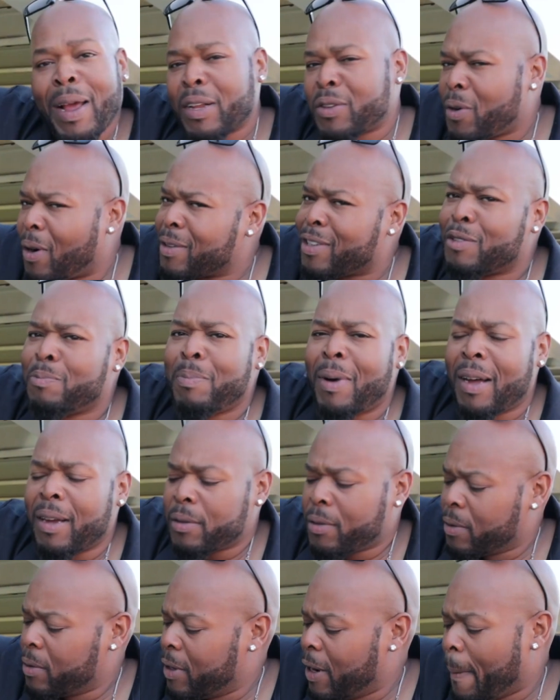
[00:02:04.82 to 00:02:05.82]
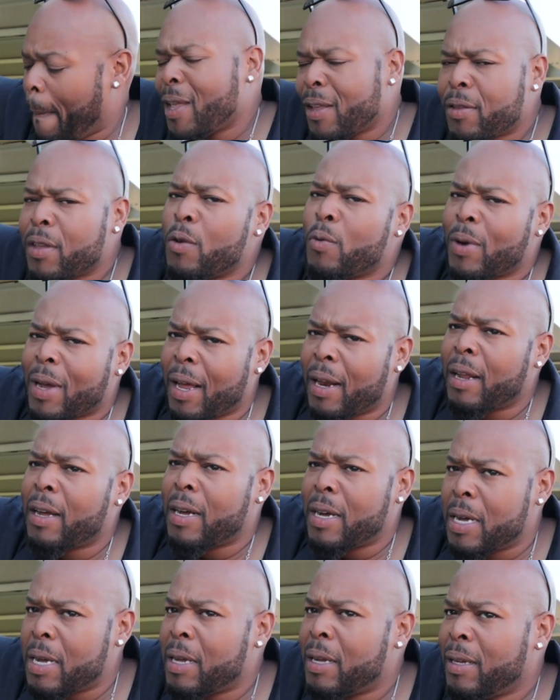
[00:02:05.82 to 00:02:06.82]
got to start this monster up. Let's see what kind
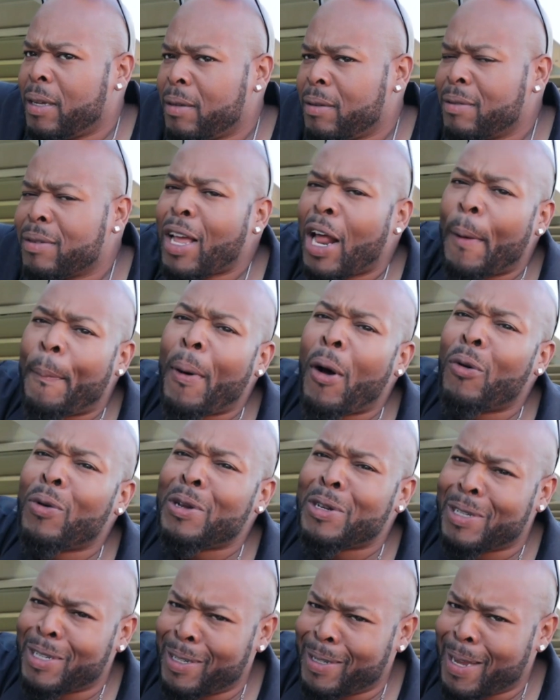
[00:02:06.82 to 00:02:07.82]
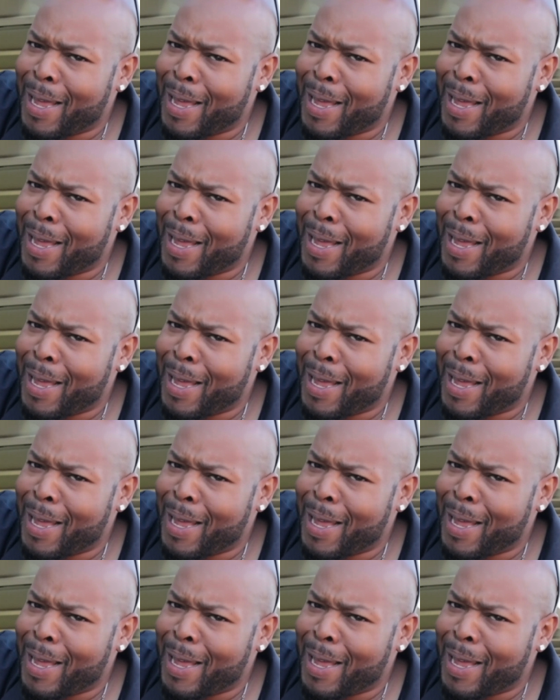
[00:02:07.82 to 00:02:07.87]
of pony she's